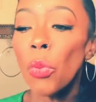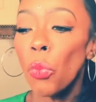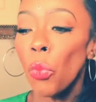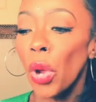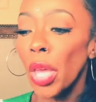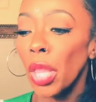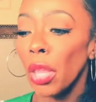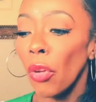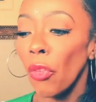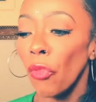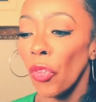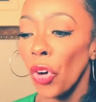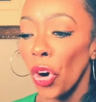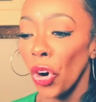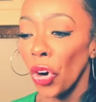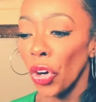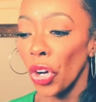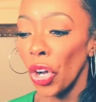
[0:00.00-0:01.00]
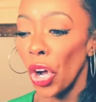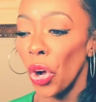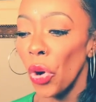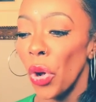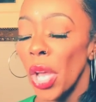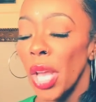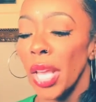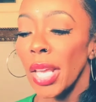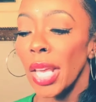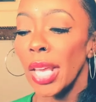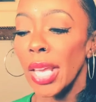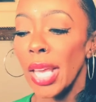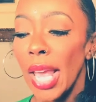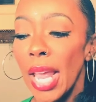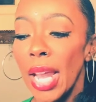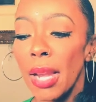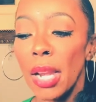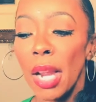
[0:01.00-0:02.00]
with Virgo can
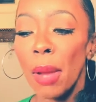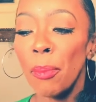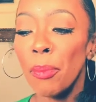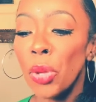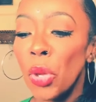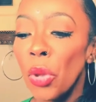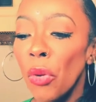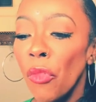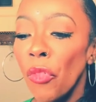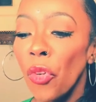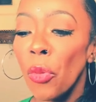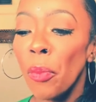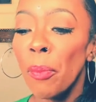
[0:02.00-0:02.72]
gain a beautiful